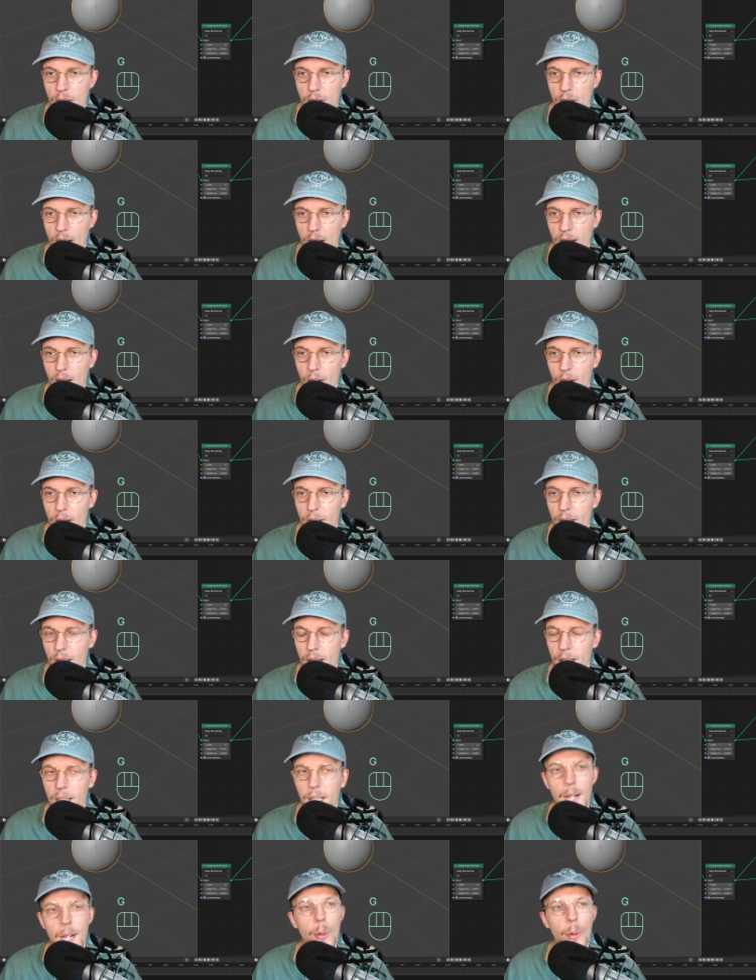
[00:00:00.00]
here.
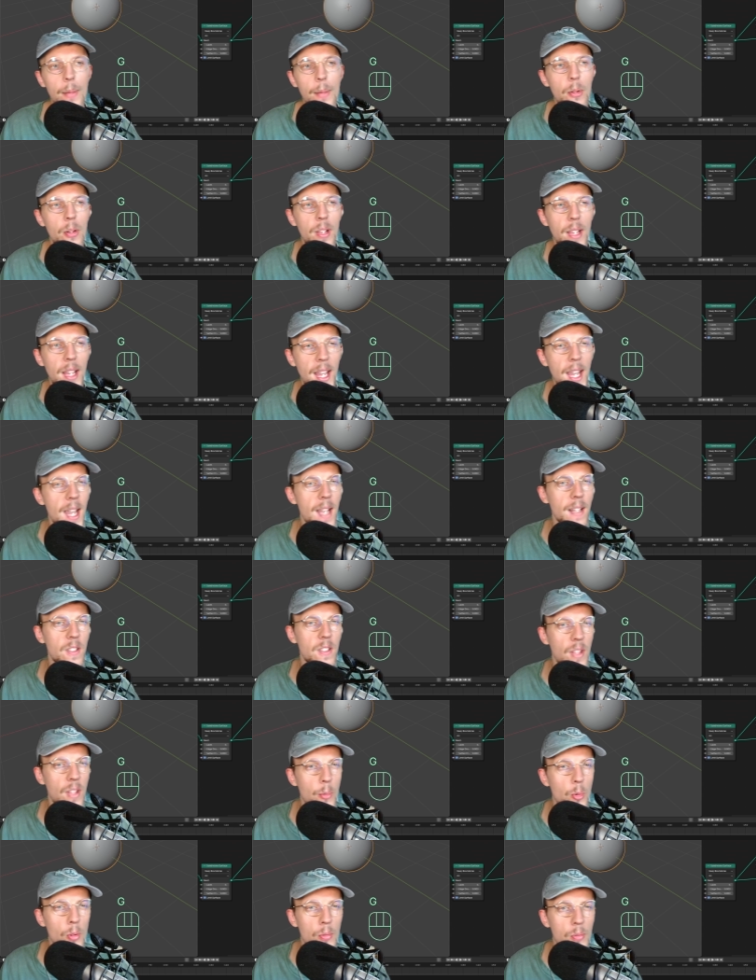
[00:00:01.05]
And what I'm going to add is
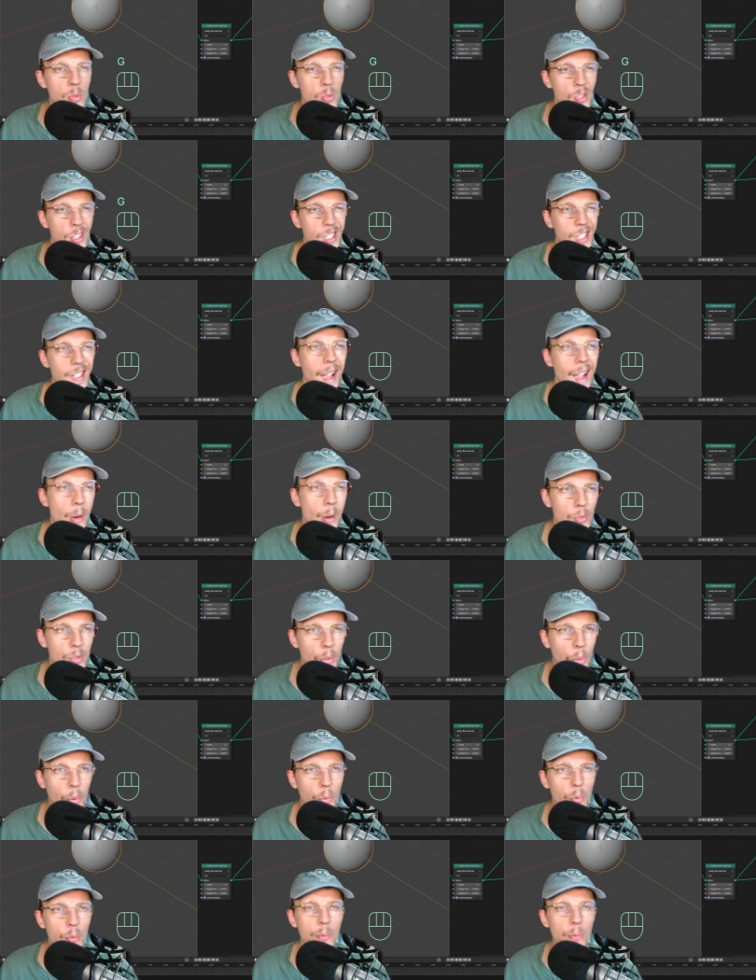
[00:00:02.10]
I'm going to scout
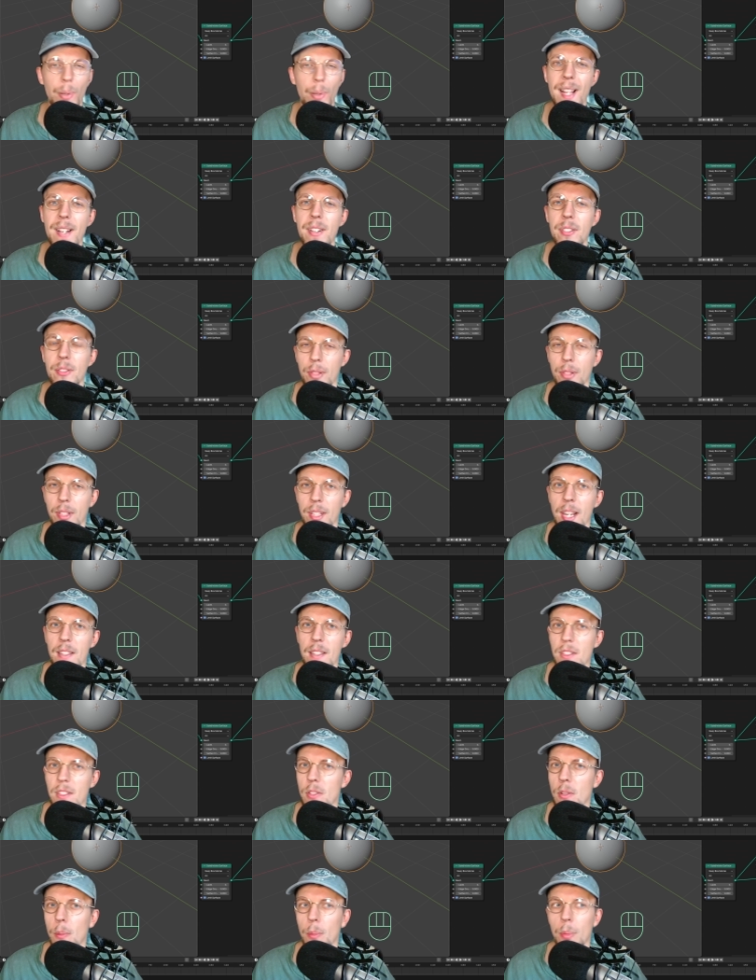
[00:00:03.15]
through Blender Kit. It's
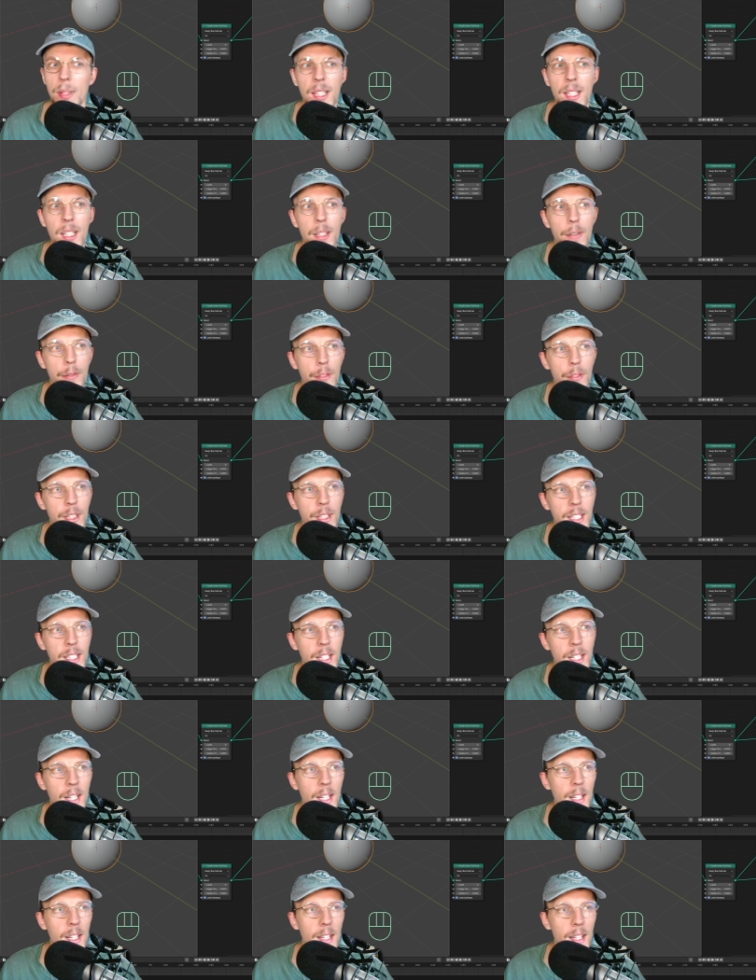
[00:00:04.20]
completely free,
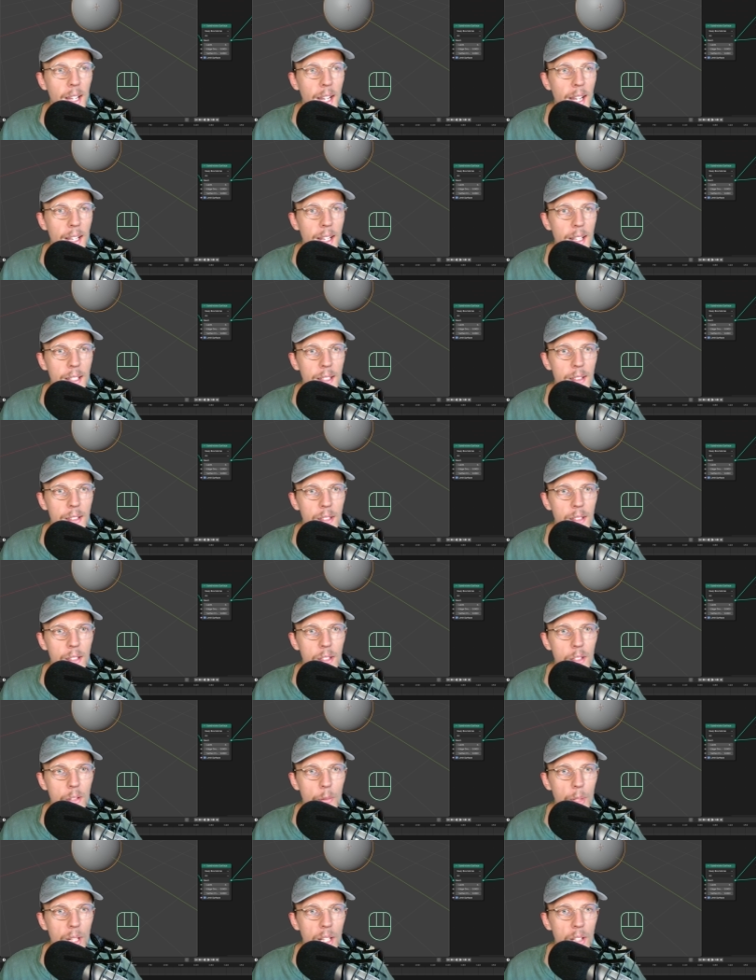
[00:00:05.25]
and
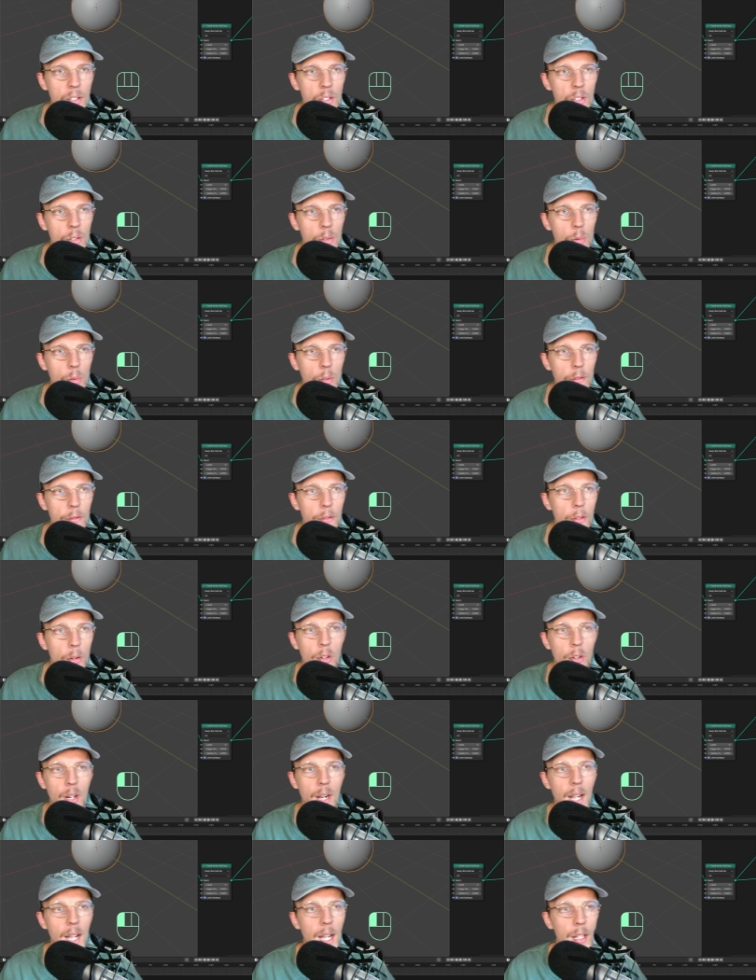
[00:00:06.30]
we can just look
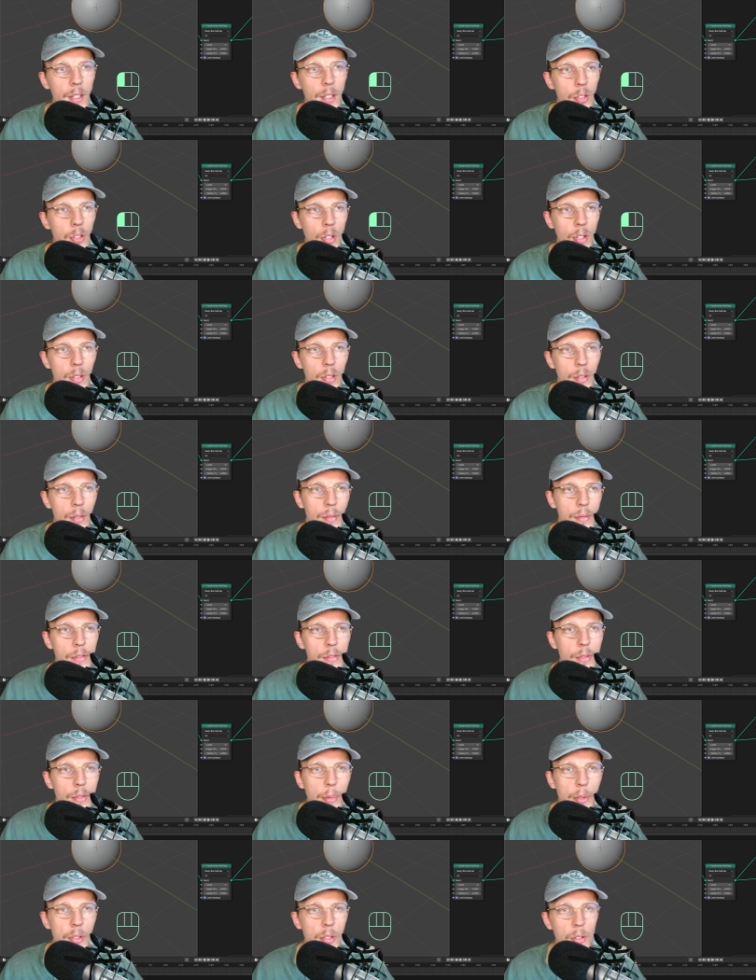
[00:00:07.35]
for a duck,
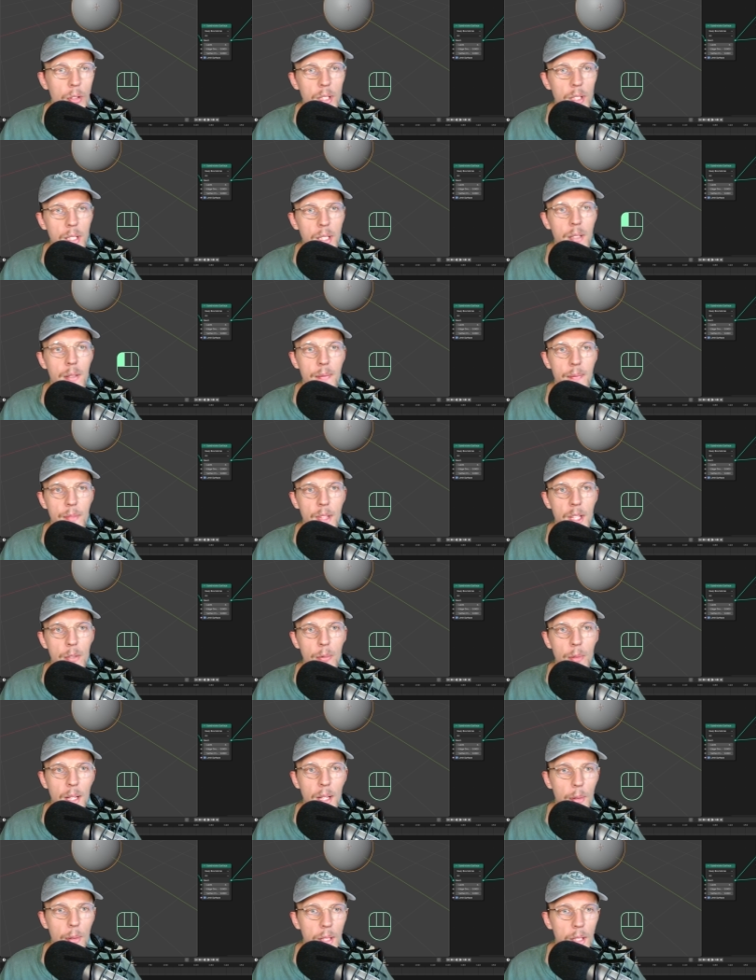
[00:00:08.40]
rubber ducky. That's what
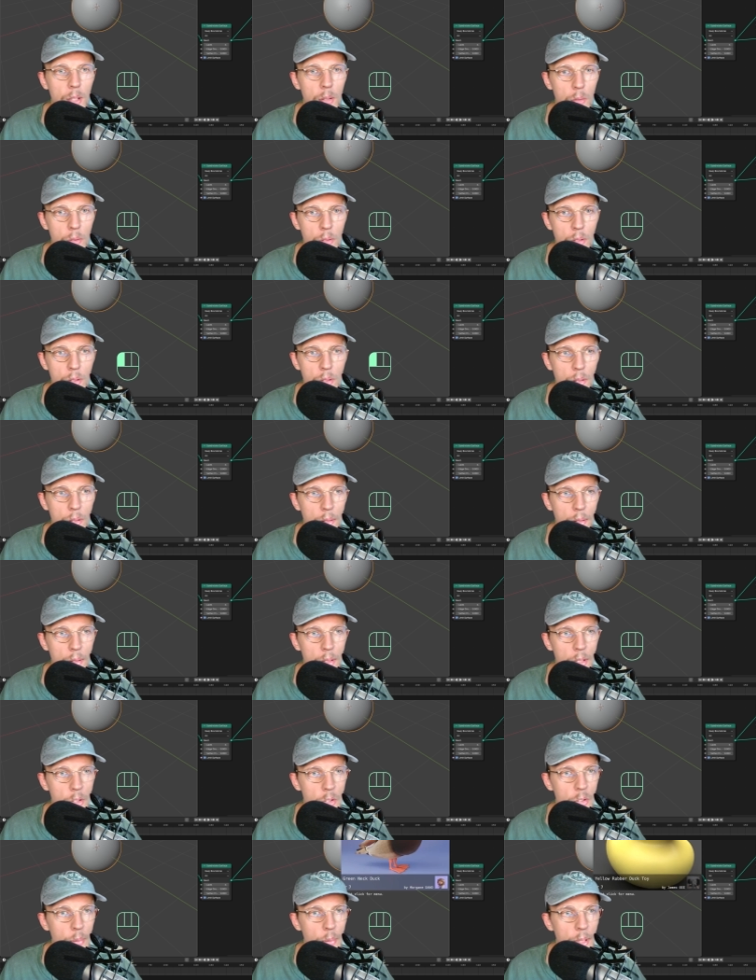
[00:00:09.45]
I want to use. This
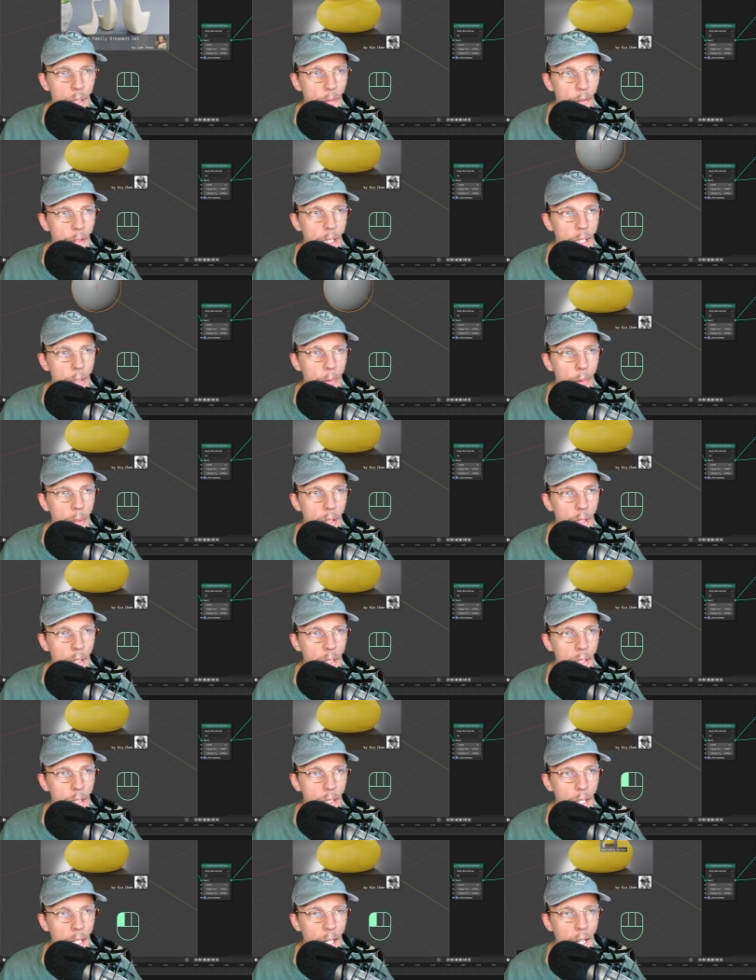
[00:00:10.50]
should be a free
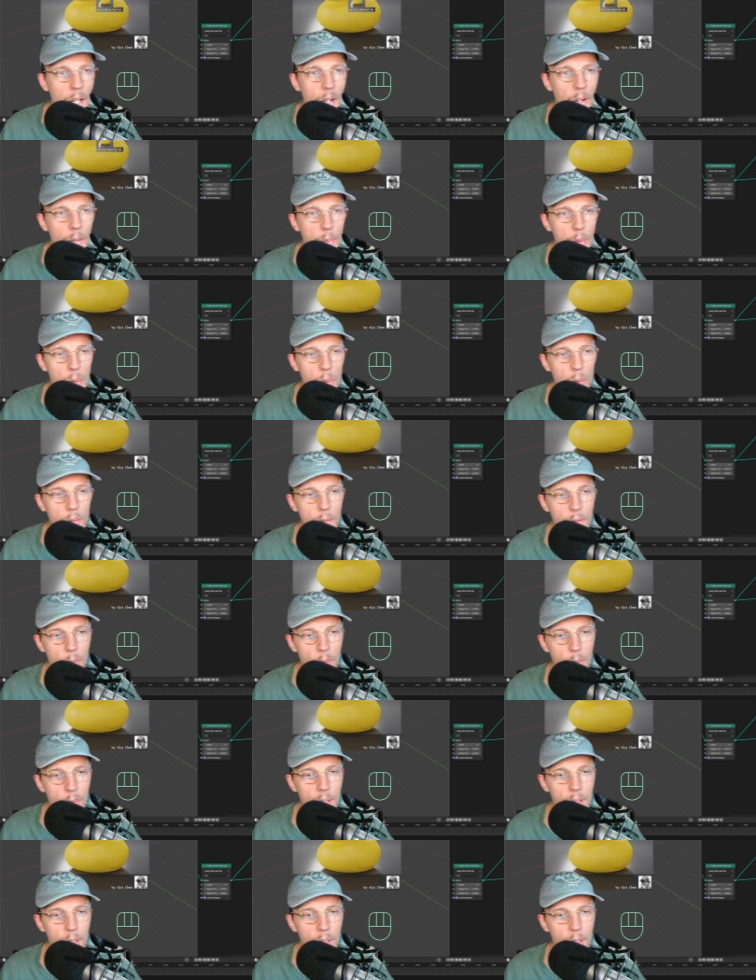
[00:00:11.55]
one there, beautiful.